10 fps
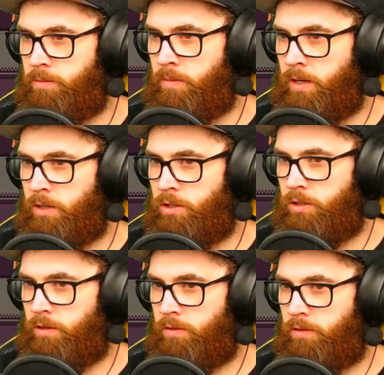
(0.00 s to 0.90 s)
much
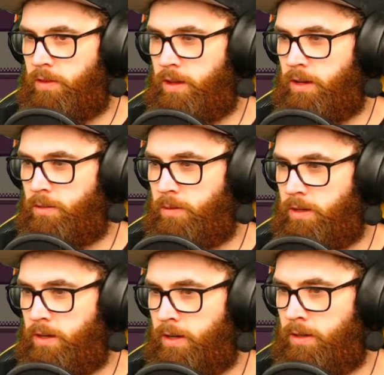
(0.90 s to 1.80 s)
of that we
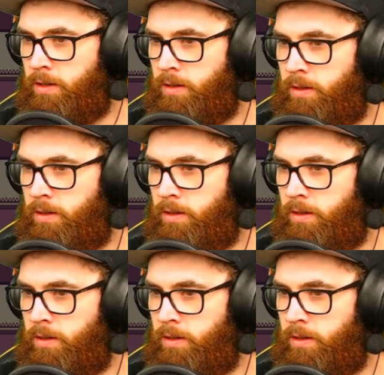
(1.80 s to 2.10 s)
can.